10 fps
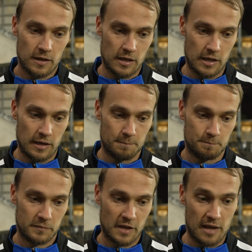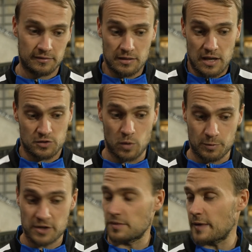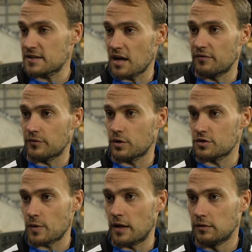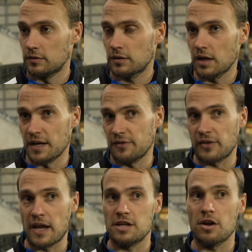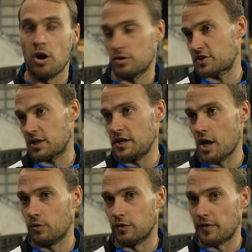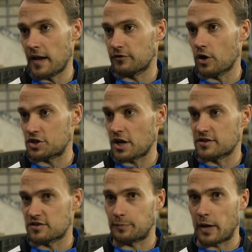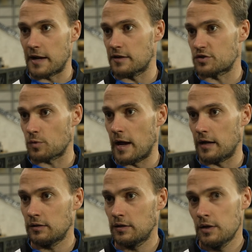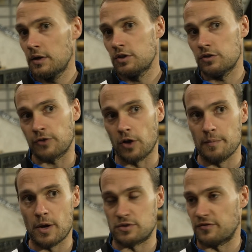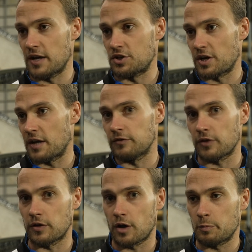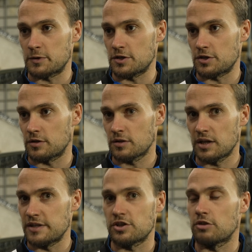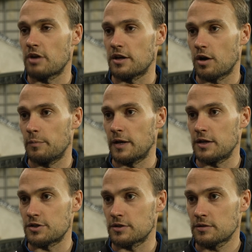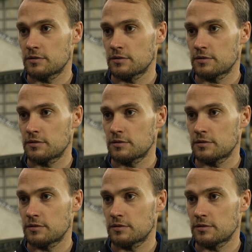um, I think that's what brings the best out of everyone as well. And if they honestly know that they've got a chance of playing as well, you've got the motivation and you've got the competition, and it's a great combination.